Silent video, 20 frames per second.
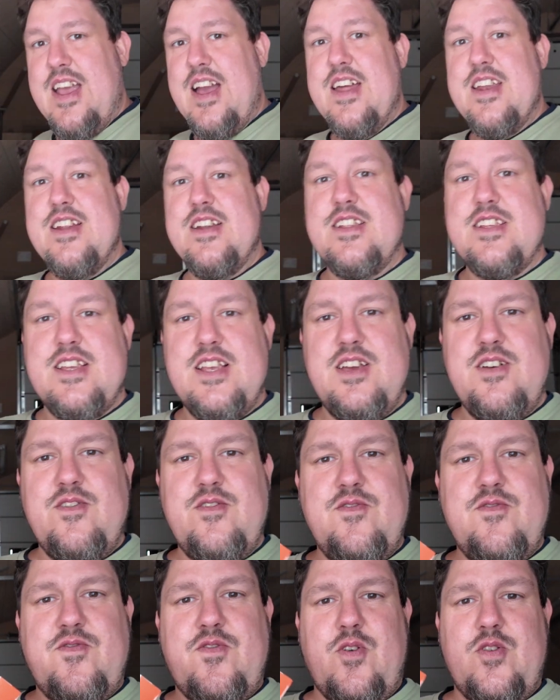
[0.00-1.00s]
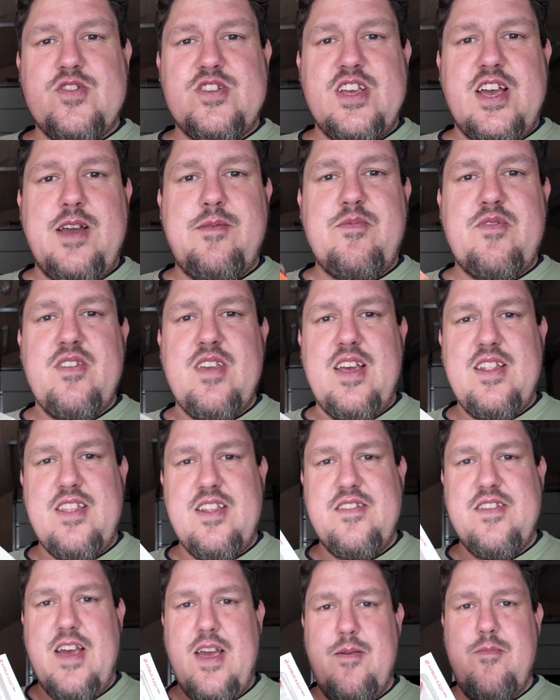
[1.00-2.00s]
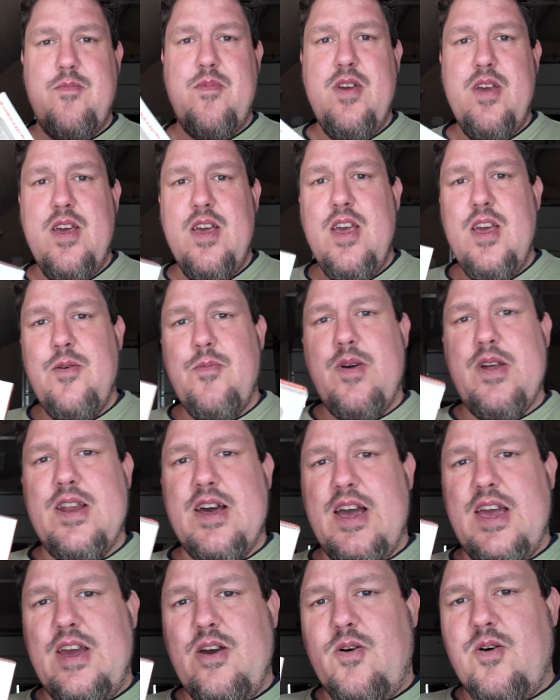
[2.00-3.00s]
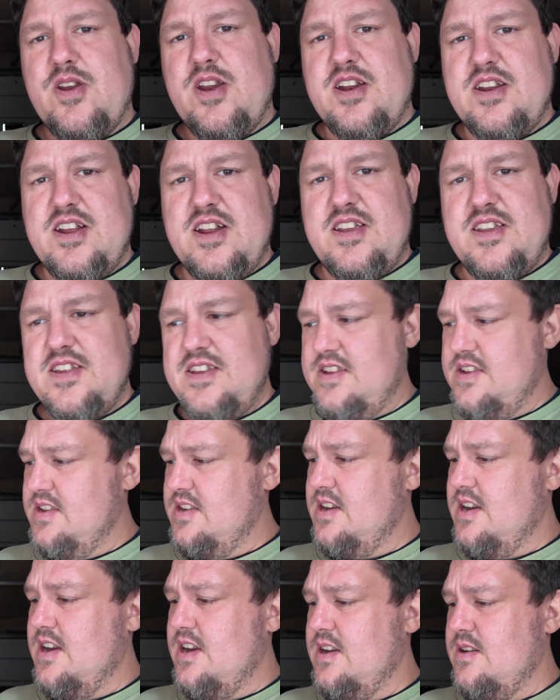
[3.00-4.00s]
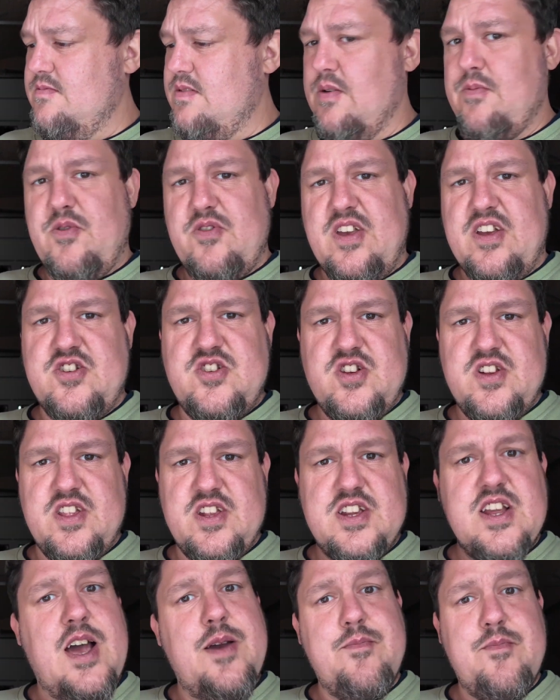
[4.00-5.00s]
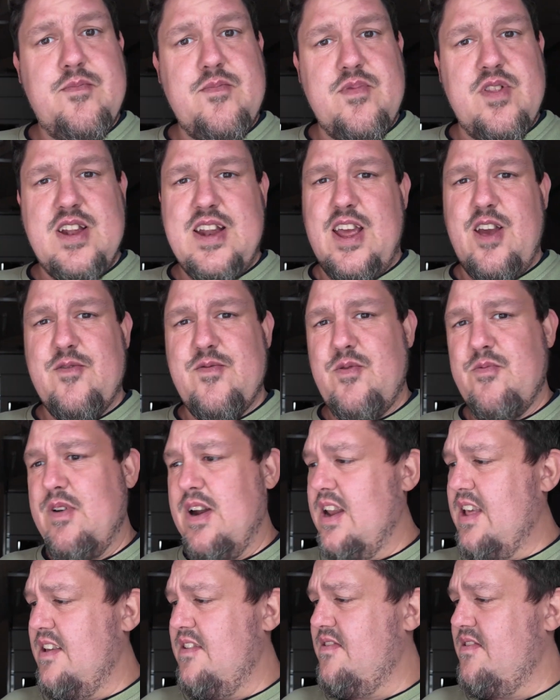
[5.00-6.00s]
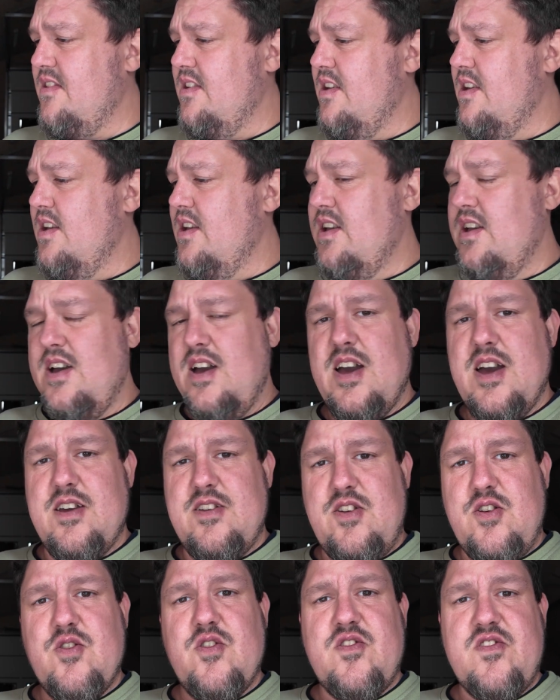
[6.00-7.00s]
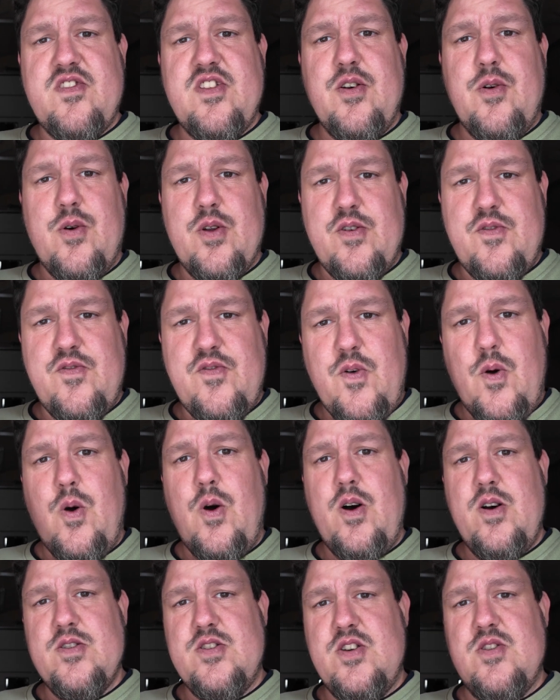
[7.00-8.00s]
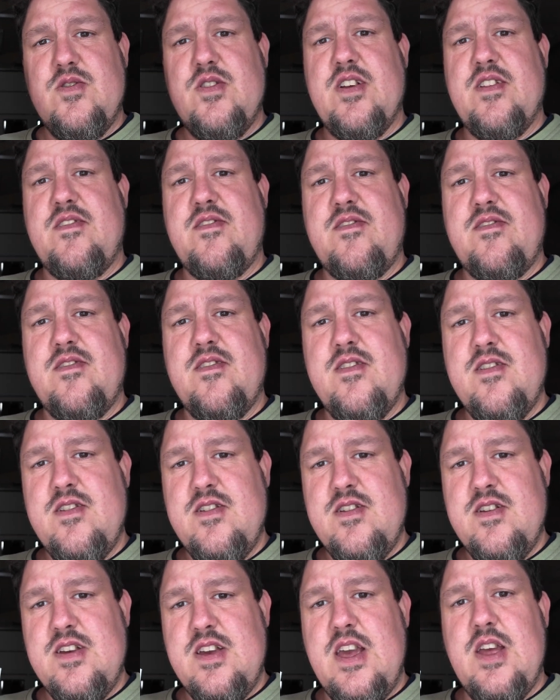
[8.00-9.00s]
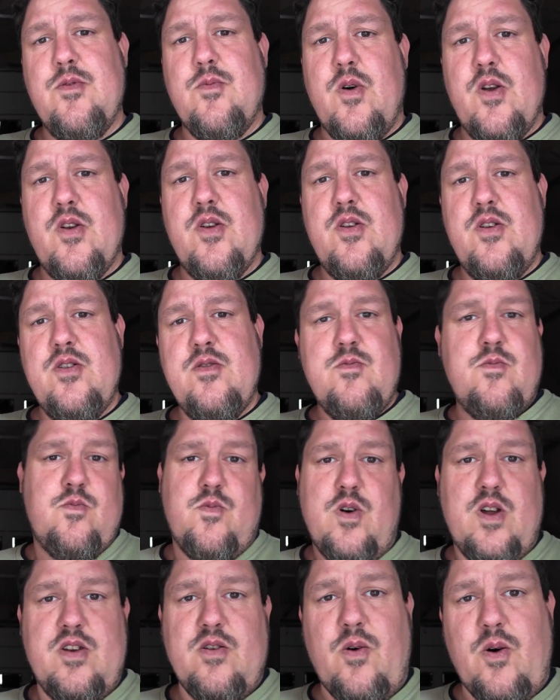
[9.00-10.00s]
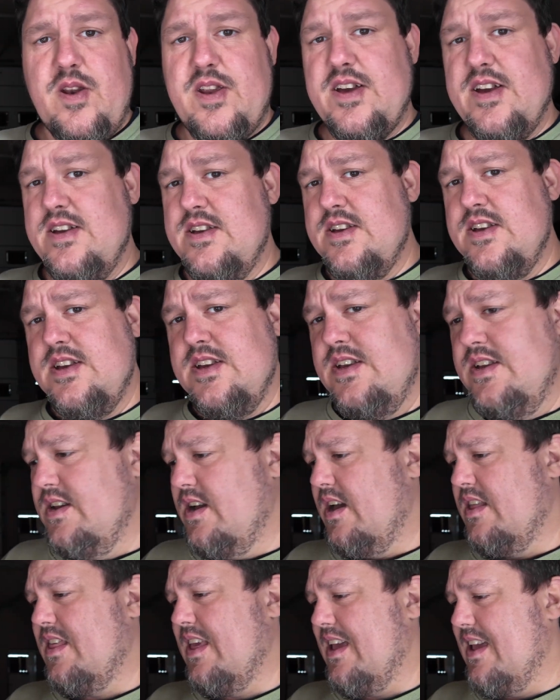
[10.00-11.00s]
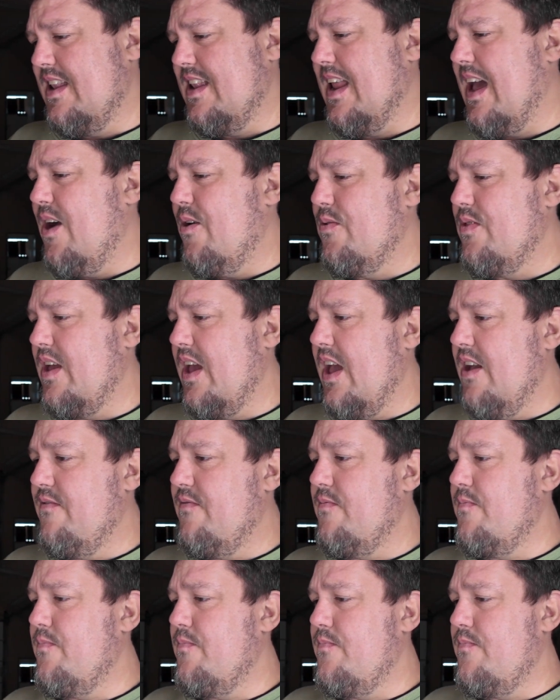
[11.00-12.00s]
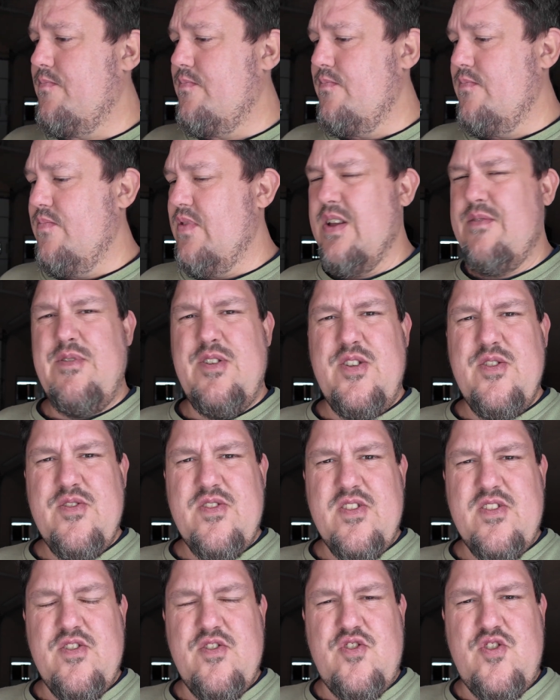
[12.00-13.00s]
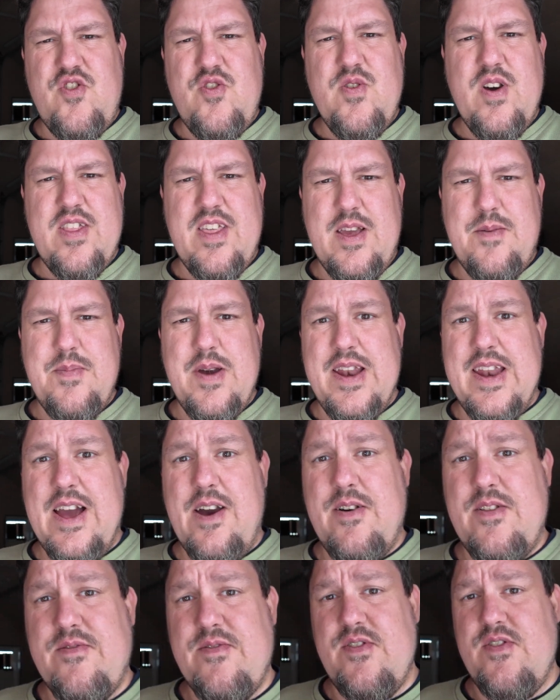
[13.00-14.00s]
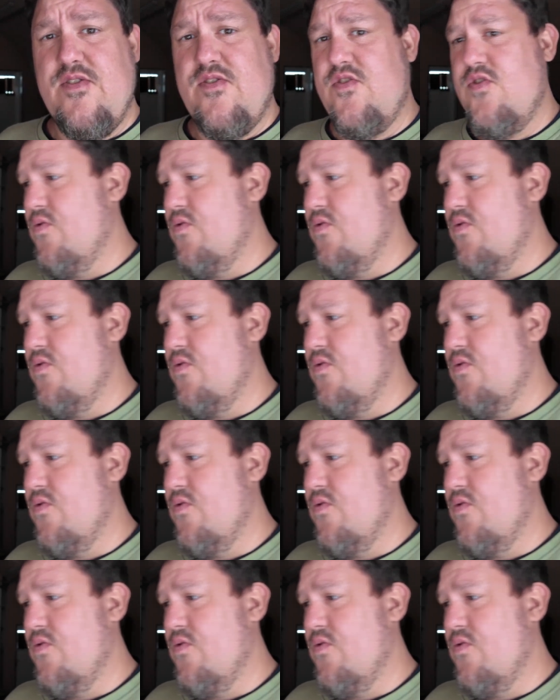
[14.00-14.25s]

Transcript: got it 4 times at the time when I ordered it. That was actually on the day of the release. You could still order 4 units in one order. I think now they reduced it to 2. I think by now it's reduced